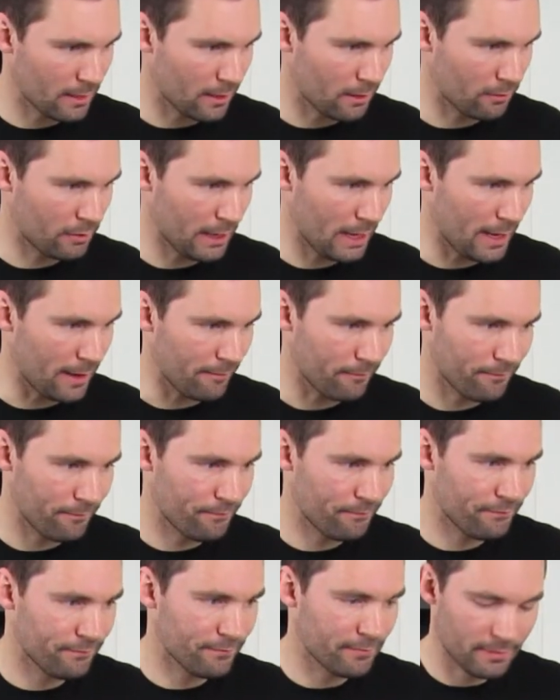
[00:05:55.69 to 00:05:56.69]
Okay,
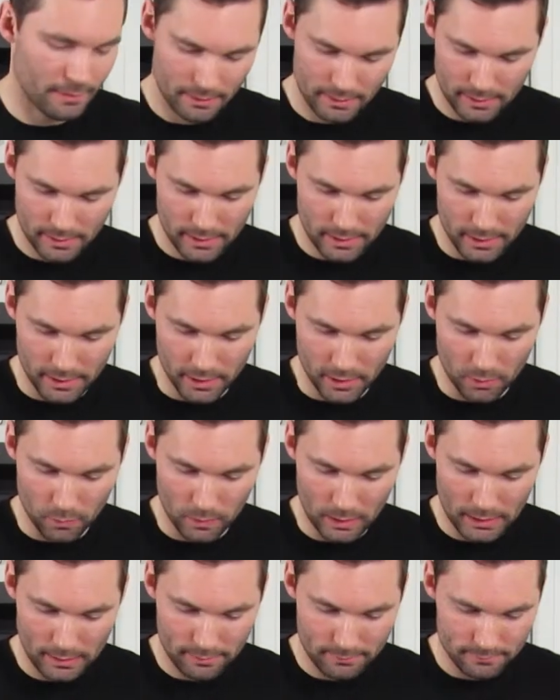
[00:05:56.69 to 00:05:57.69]
you know
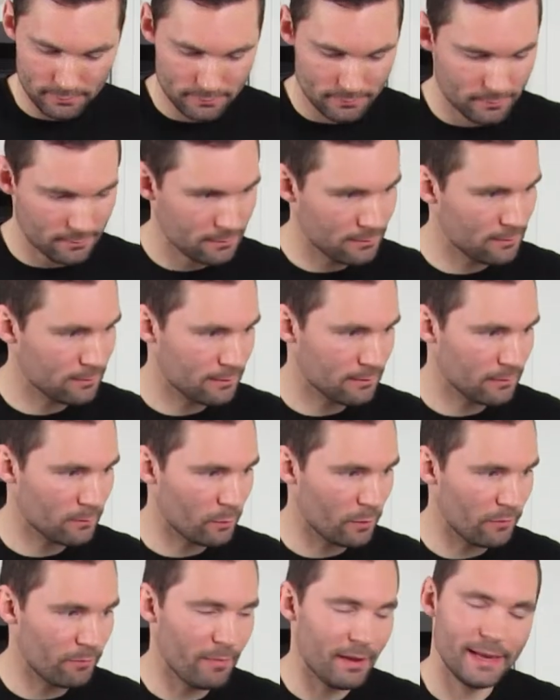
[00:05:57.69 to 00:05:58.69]
what?
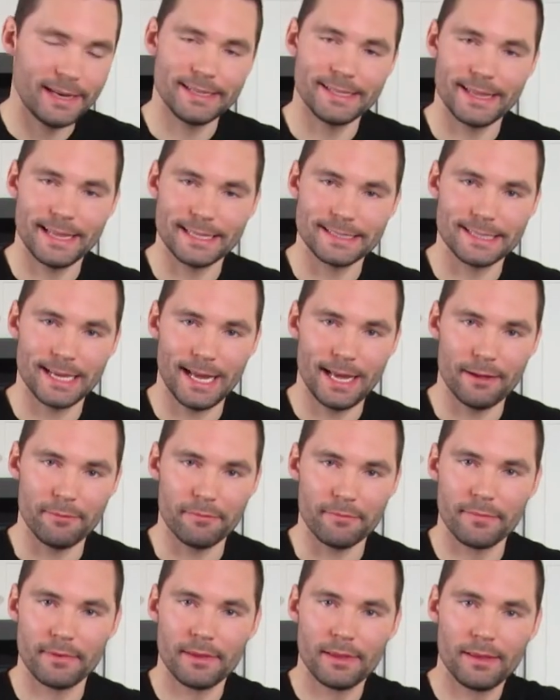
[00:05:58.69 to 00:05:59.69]
We've made it to that time.
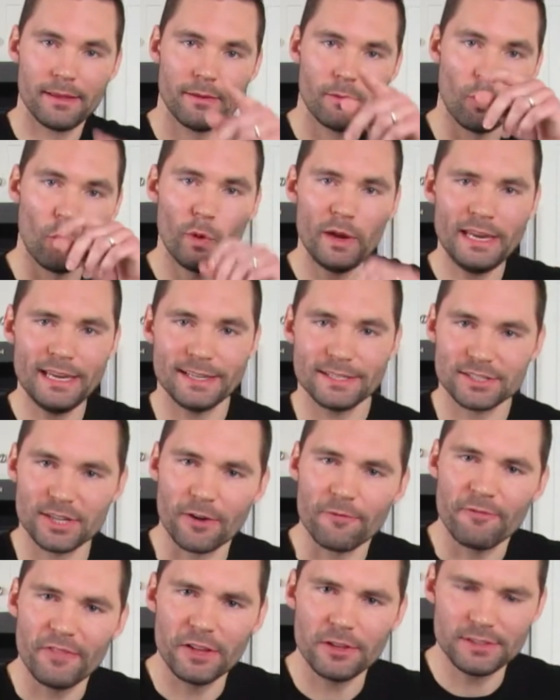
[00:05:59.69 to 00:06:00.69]
Well, we need to
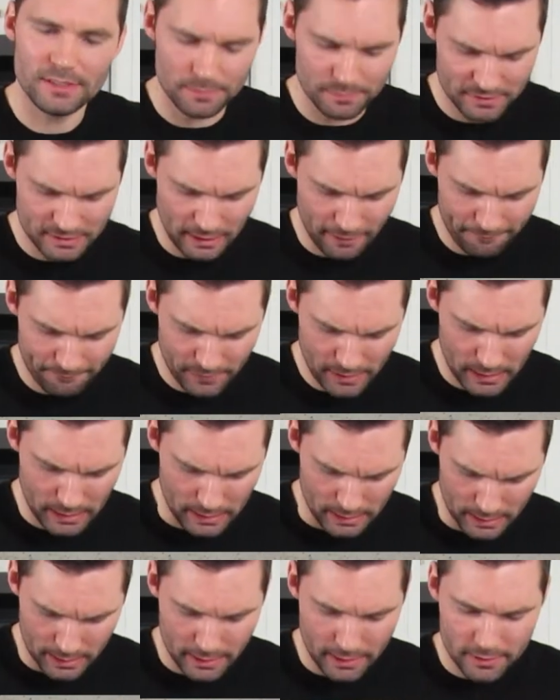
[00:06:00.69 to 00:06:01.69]
start filling some stuff in.